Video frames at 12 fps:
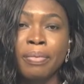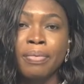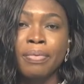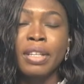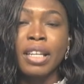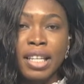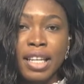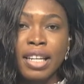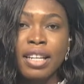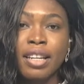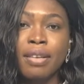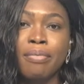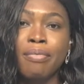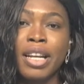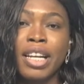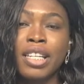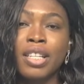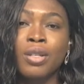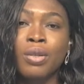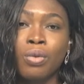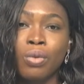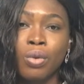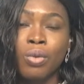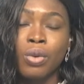Again, Benedict
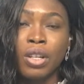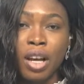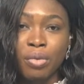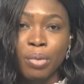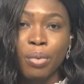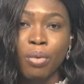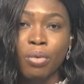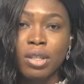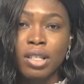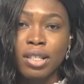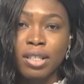Uku now reports.